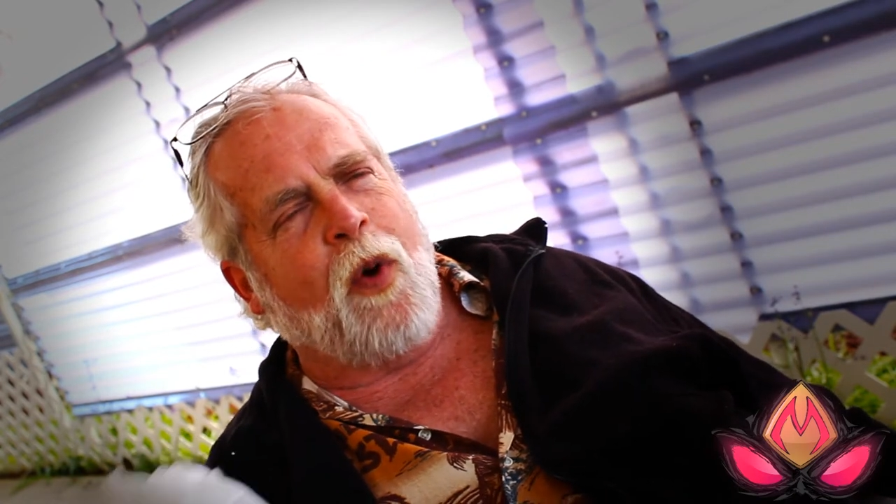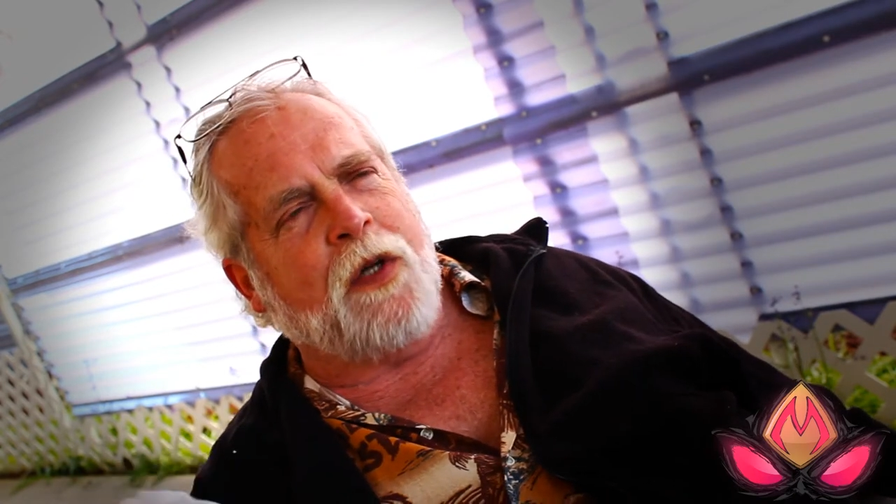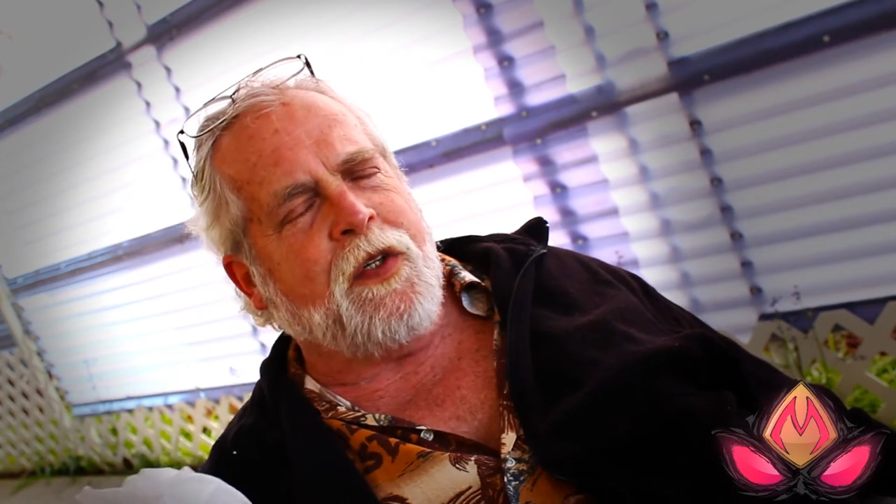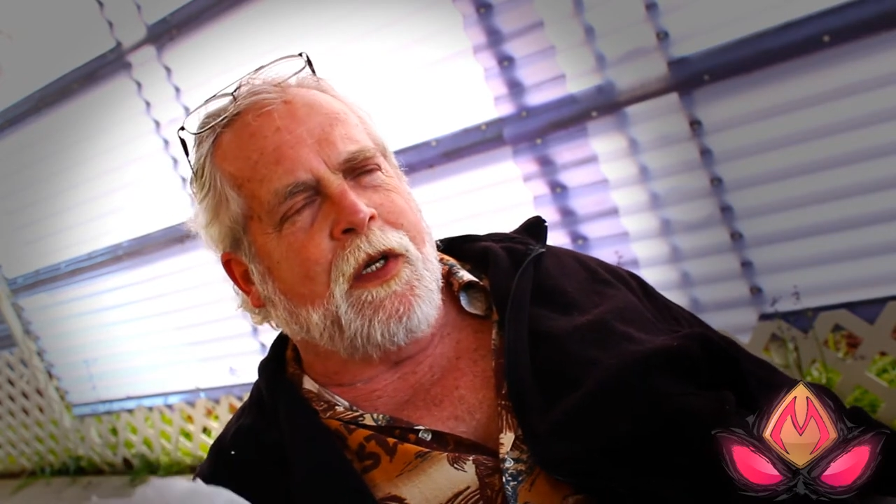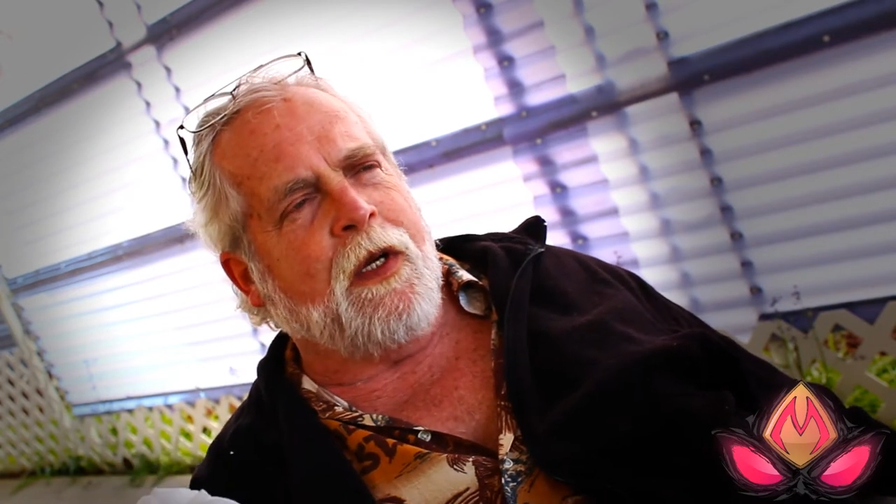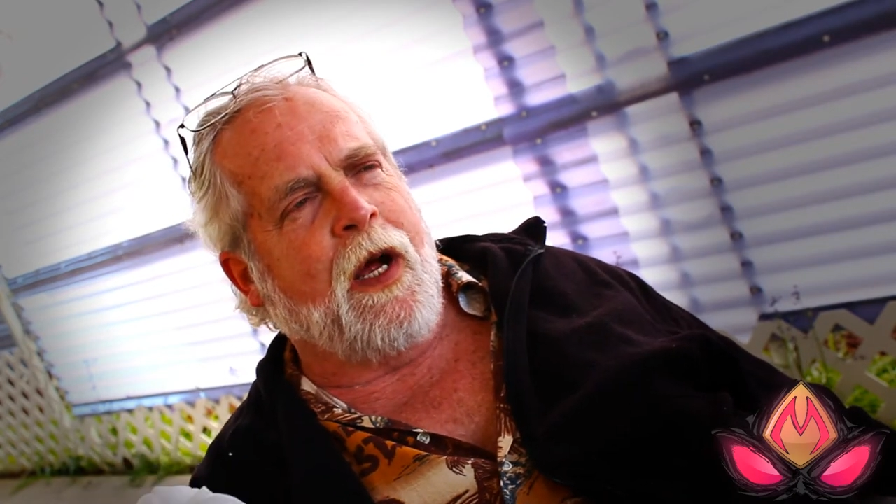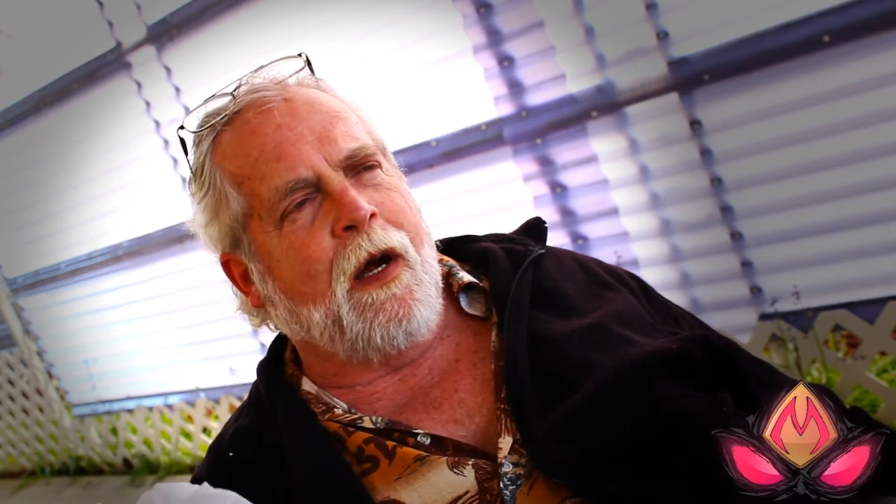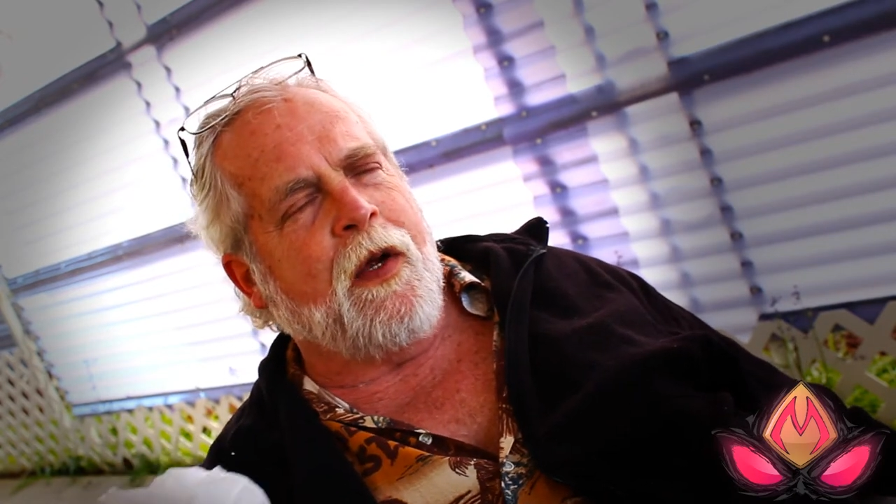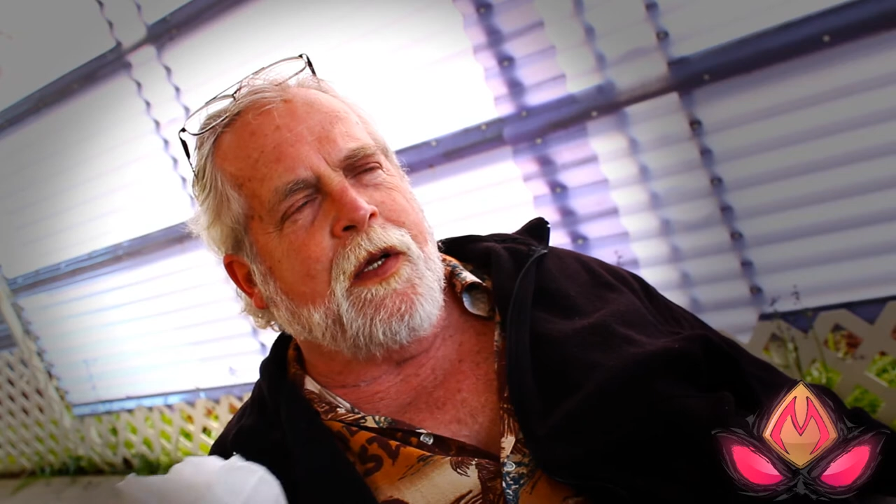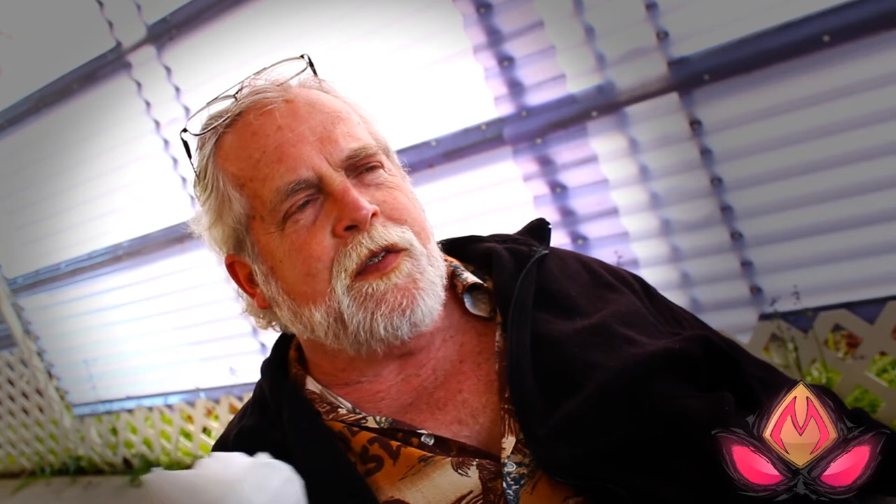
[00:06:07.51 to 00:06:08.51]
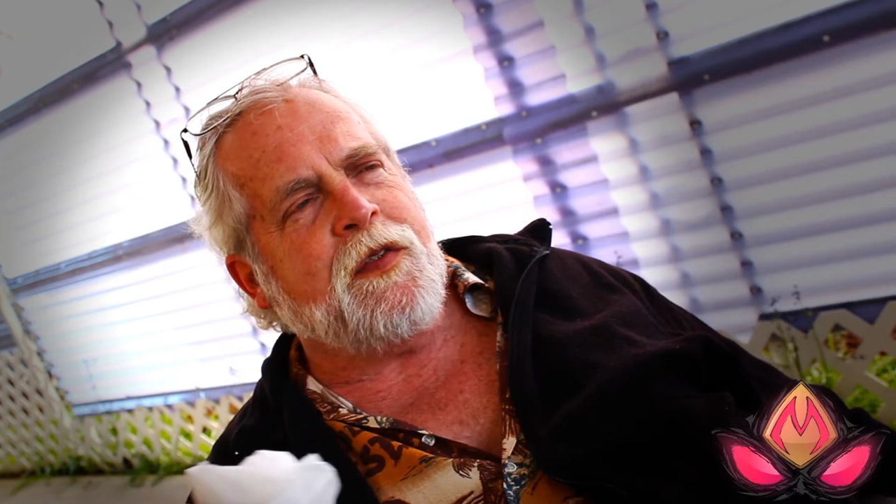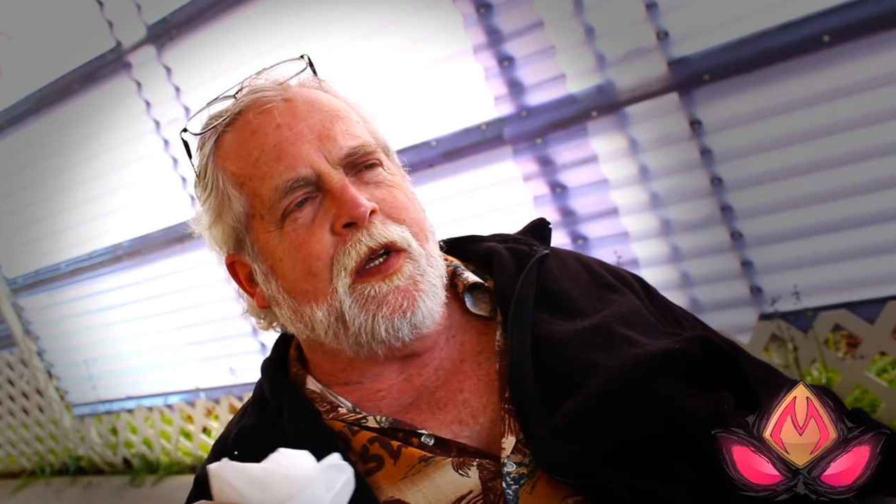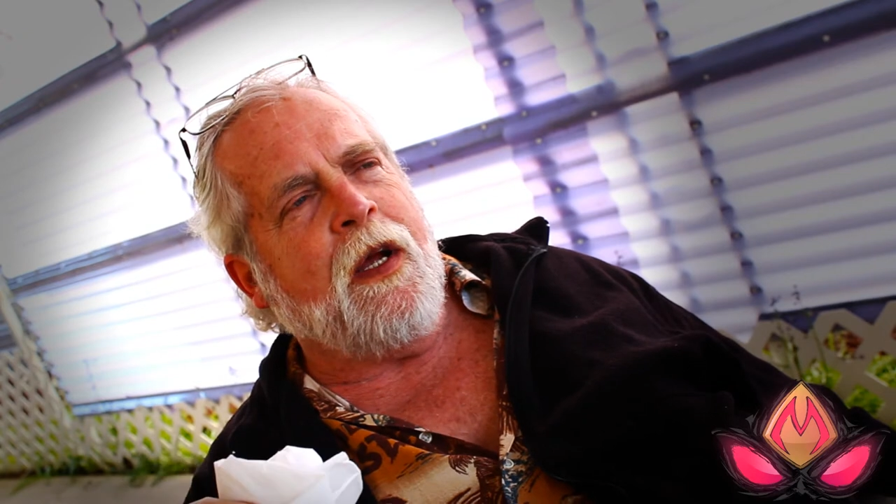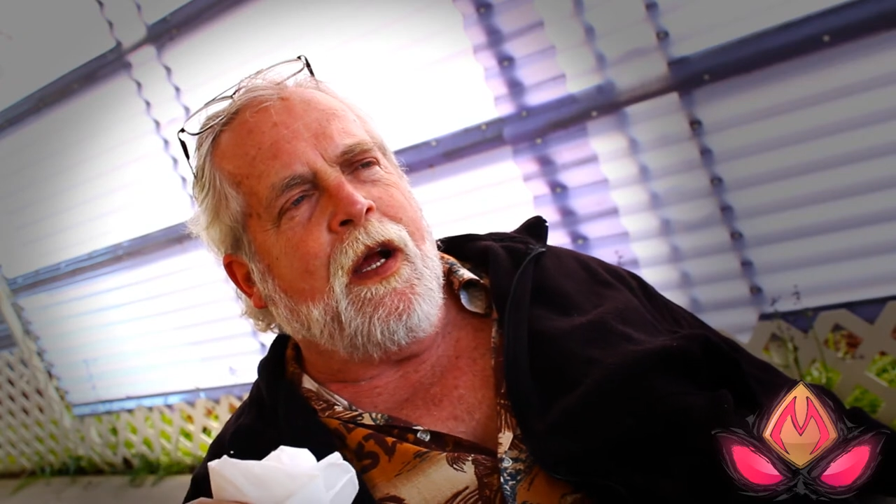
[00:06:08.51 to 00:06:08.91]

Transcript: watching it now is